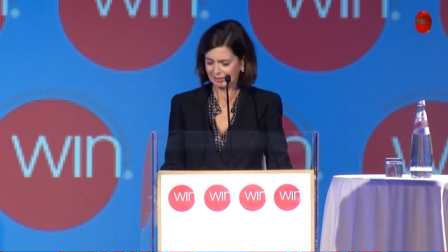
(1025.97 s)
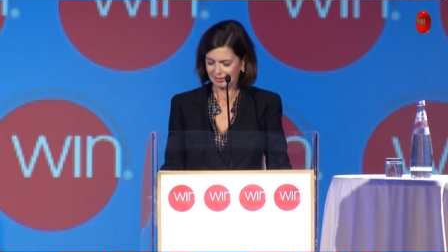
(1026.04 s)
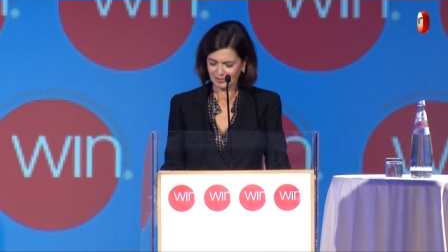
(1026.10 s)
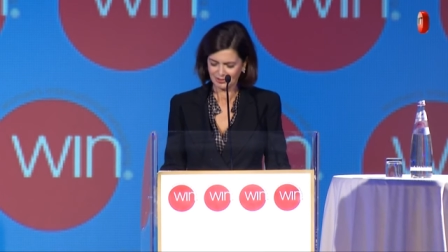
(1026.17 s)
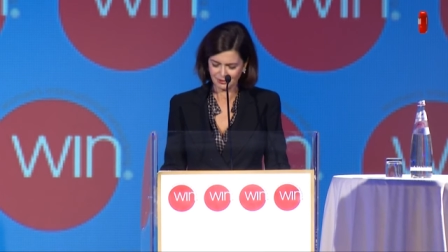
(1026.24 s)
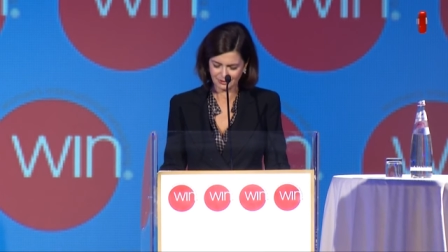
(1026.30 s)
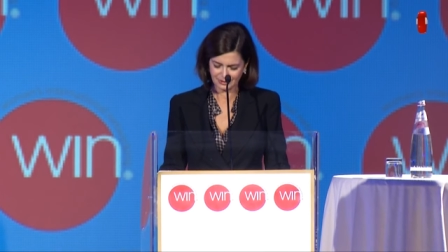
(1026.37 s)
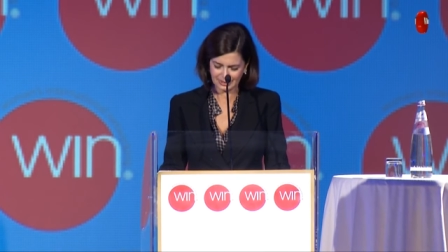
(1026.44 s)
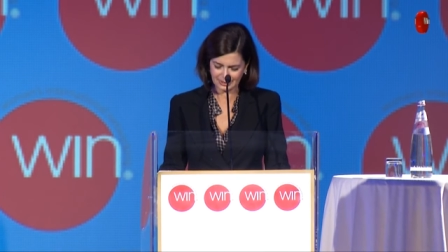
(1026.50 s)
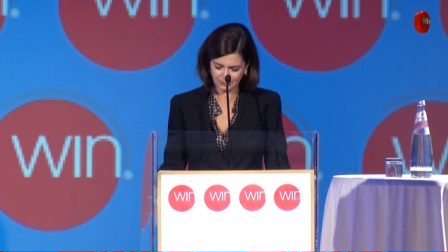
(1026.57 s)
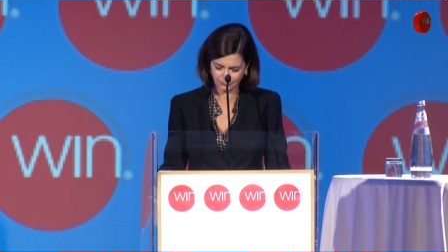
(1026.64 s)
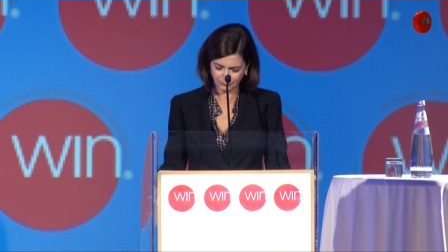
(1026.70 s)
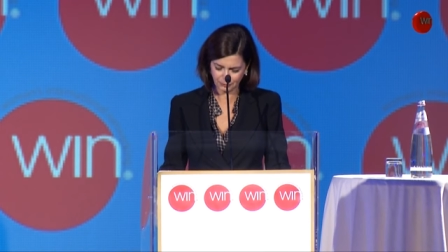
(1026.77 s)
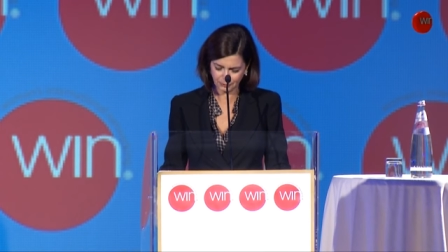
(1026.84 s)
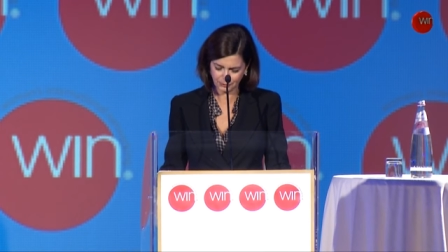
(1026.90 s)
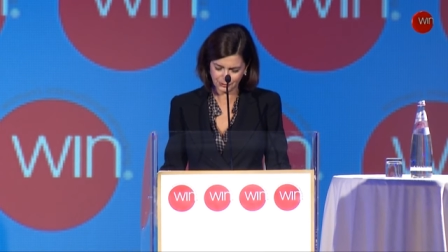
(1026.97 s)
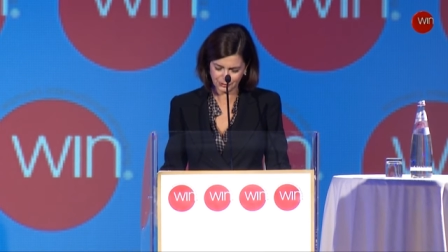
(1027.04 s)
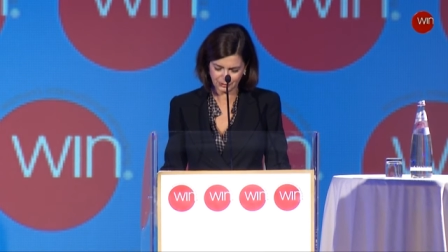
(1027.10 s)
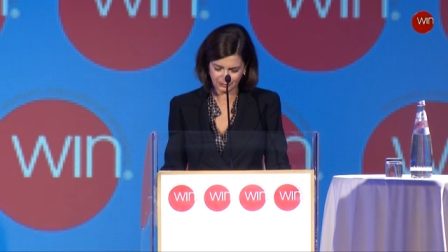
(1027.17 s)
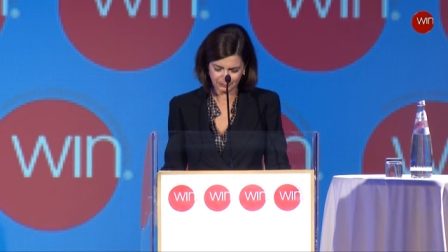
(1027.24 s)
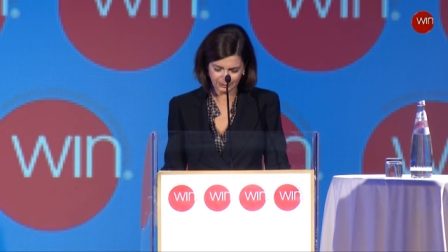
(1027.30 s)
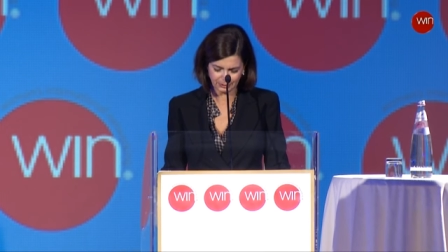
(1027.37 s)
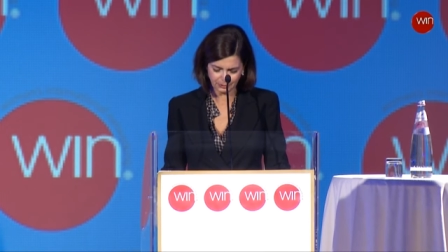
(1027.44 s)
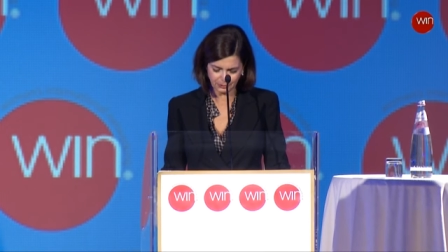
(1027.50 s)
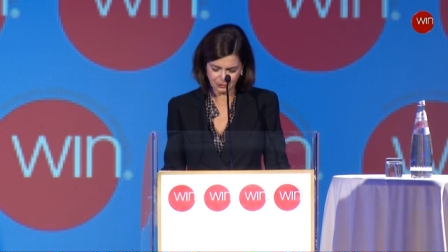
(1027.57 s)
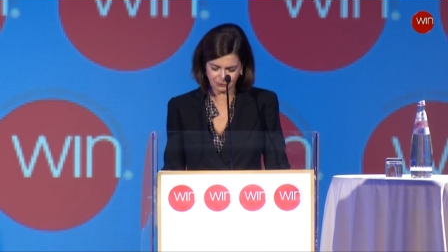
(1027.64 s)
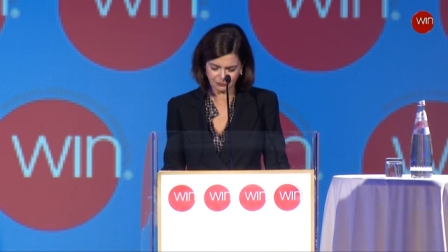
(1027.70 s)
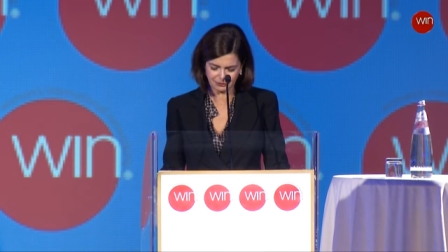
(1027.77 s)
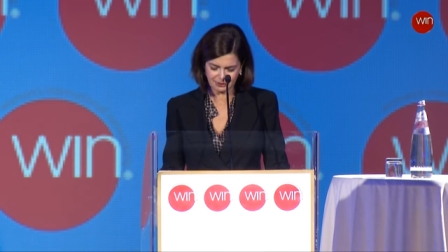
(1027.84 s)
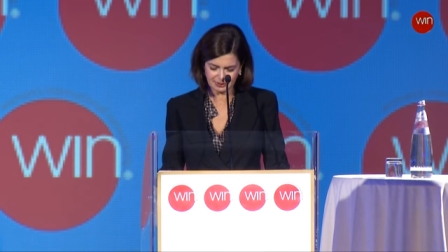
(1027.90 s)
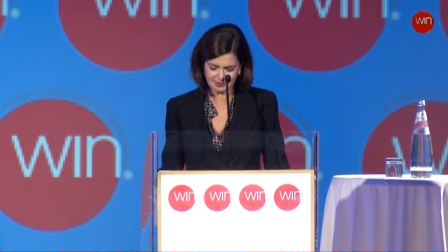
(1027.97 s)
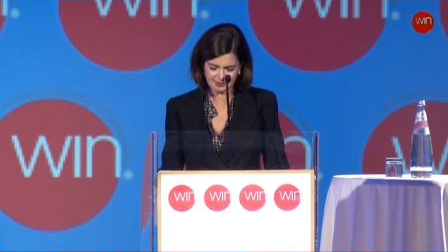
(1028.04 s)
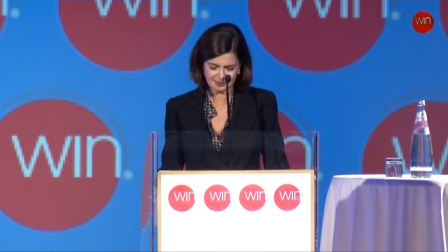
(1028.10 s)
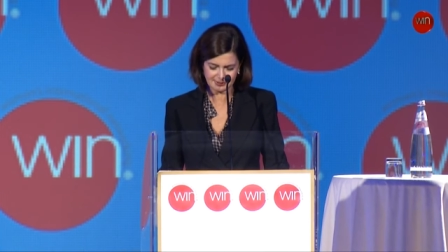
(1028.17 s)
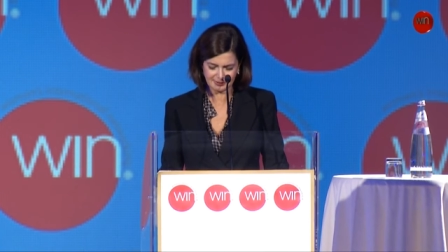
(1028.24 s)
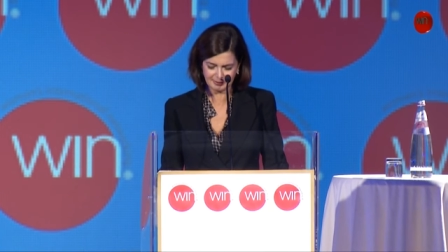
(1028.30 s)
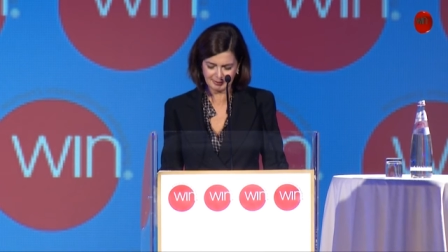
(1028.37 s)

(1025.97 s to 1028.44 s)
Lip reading: So then, of course, because of this,